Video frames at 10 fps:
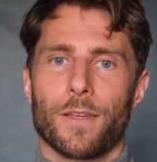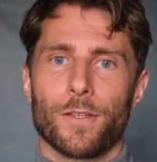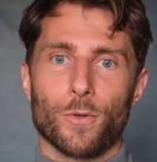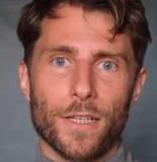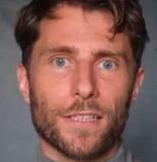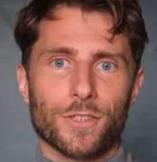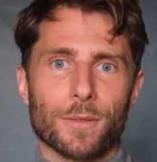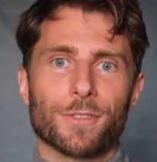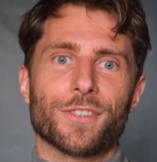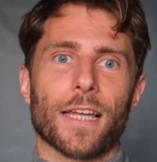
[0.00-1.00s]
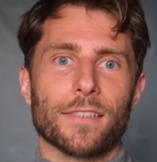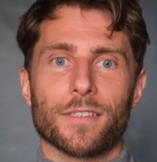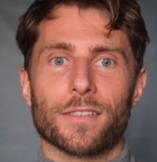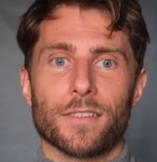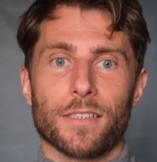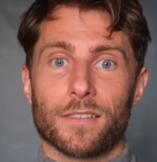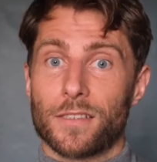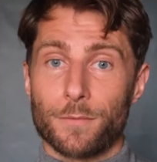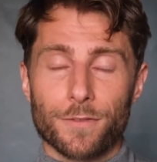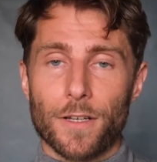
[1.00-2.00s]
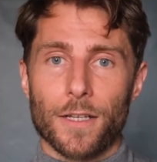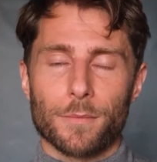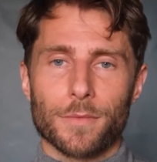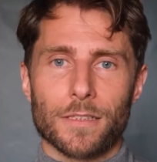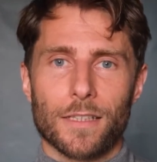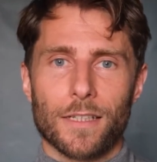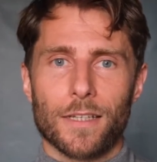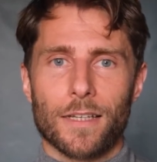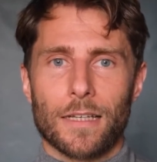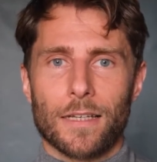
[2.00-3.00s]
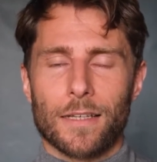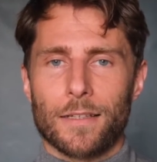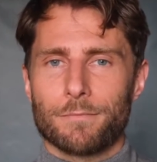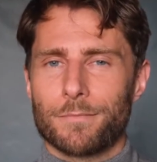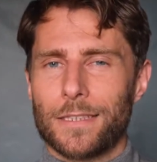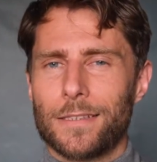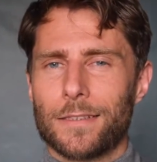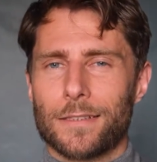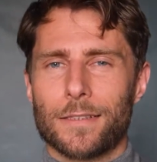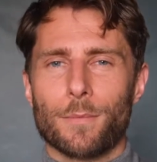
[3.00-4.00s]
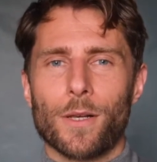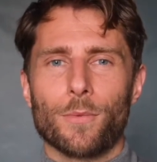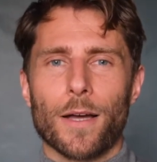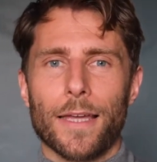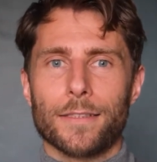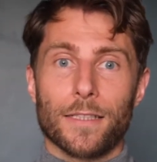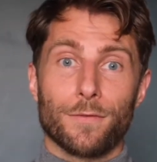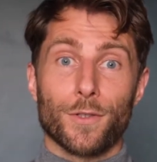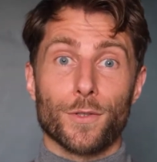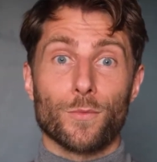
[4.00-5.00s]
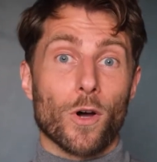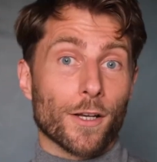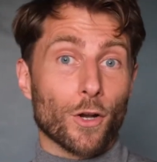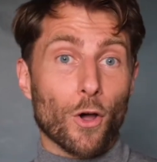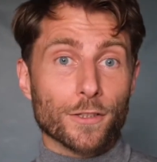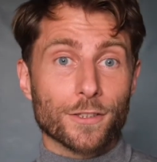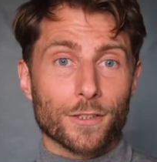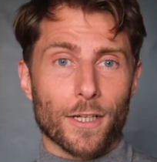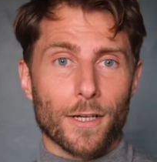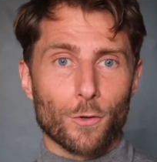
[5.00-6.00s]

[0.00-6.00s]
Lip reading: Your leadership status is confirmed. This is a similar way to if you won an Oscar